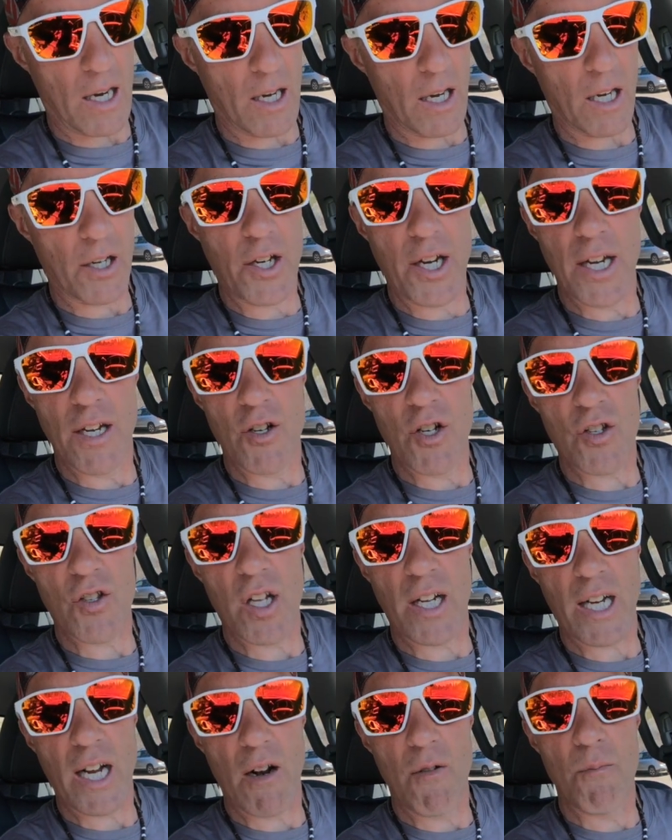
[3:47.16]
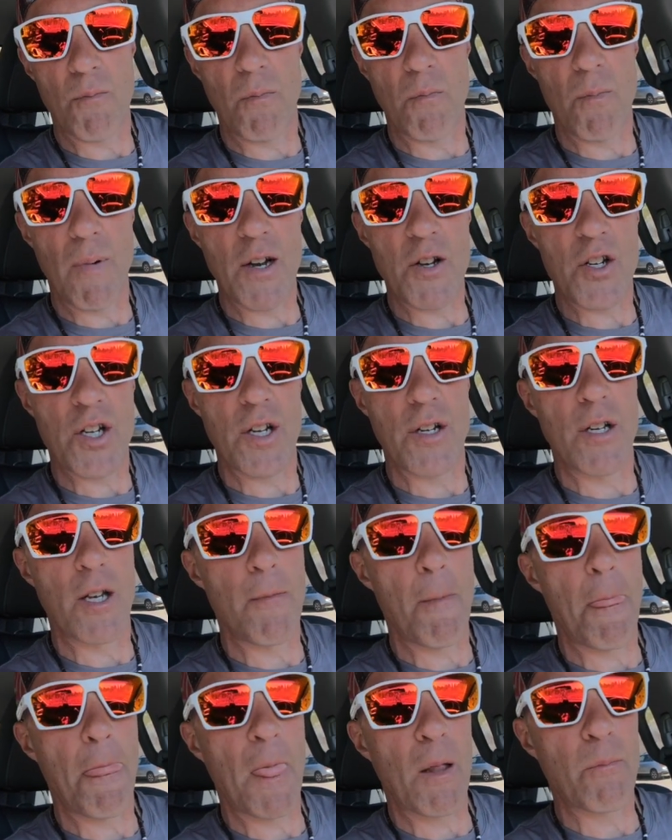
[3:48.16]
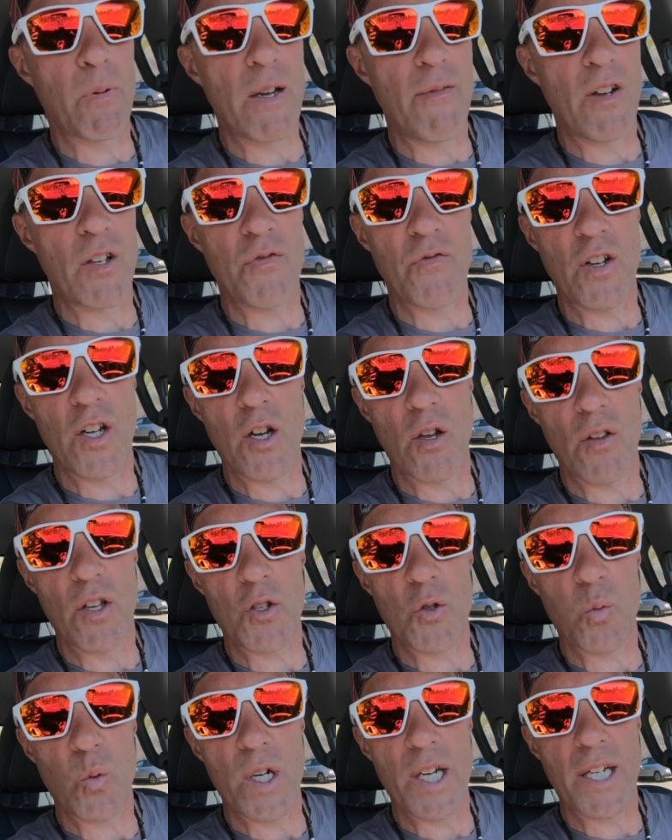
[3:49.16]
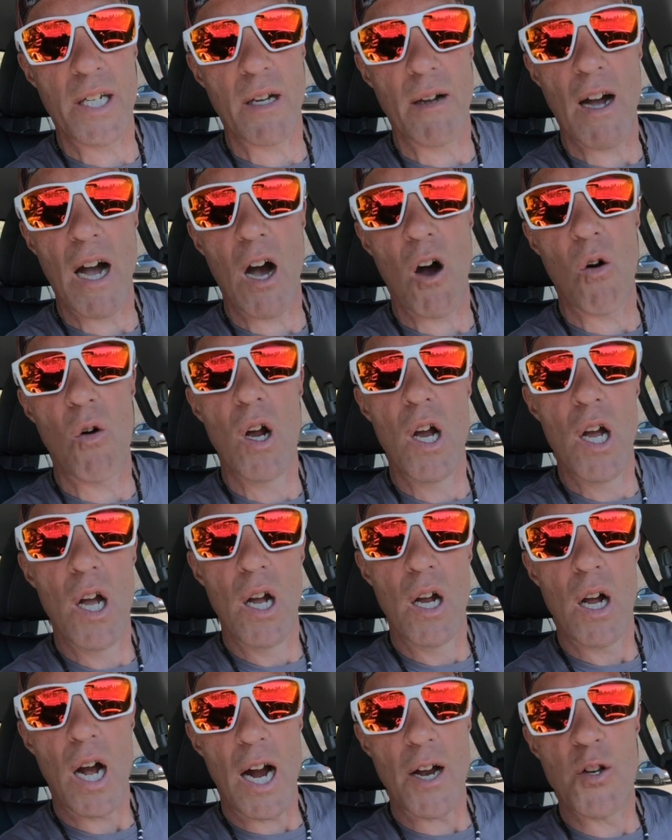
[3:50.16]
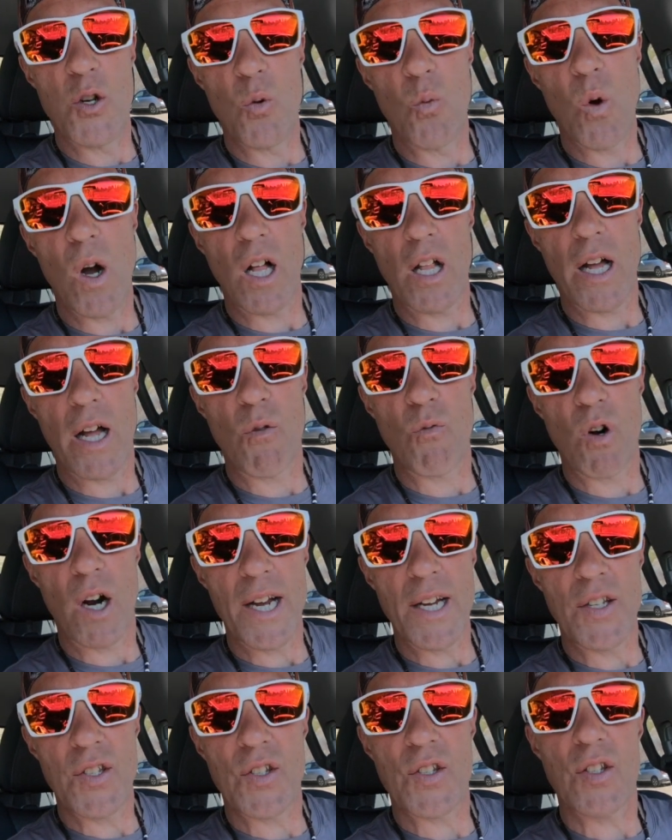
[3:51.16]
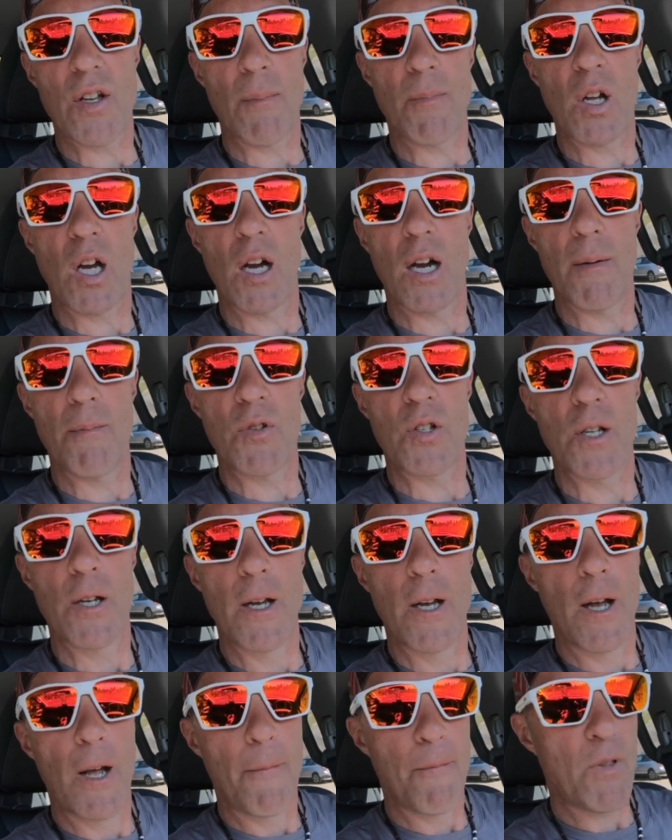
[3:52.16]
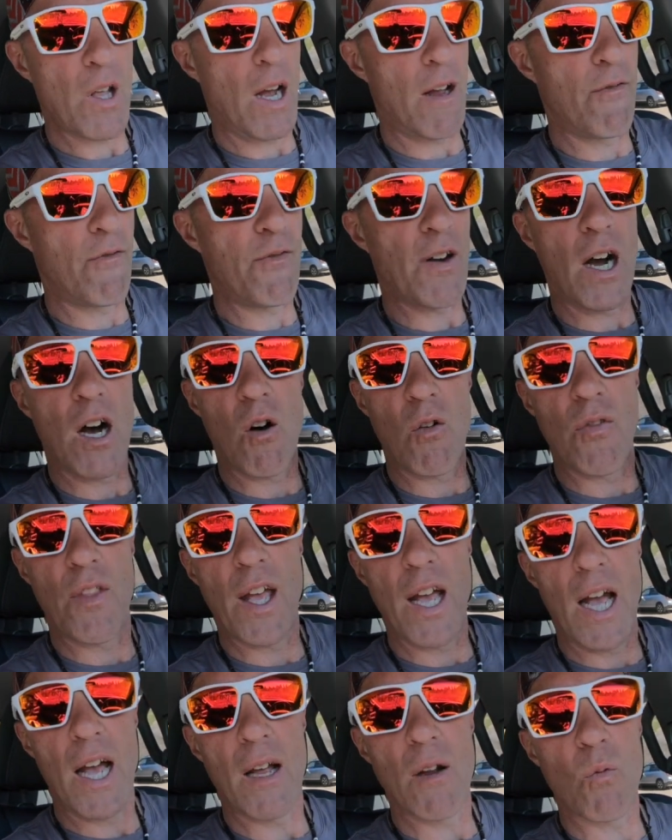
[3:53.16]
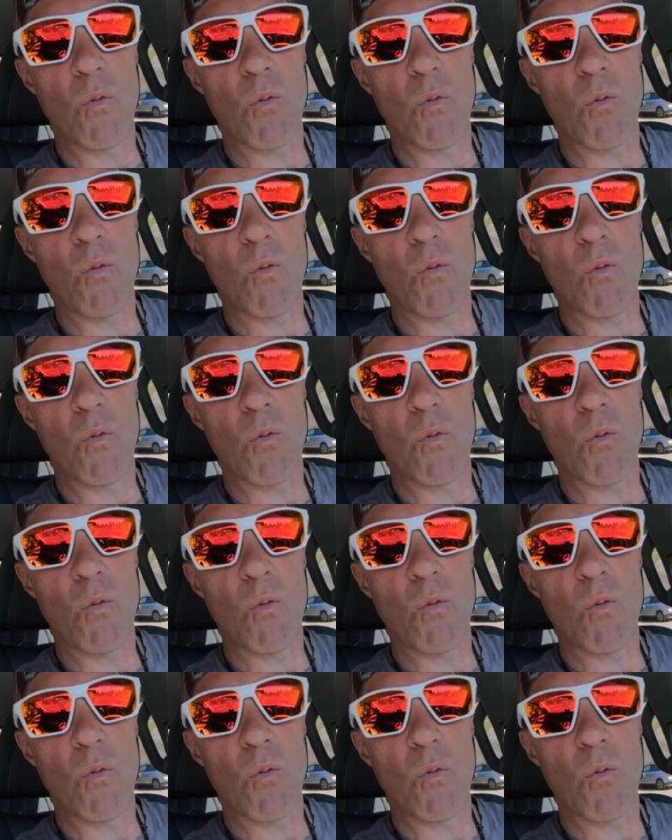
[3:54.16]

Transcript: again, just like I mentioned in the previous video this week, how I do well on rice sometimes, I've found that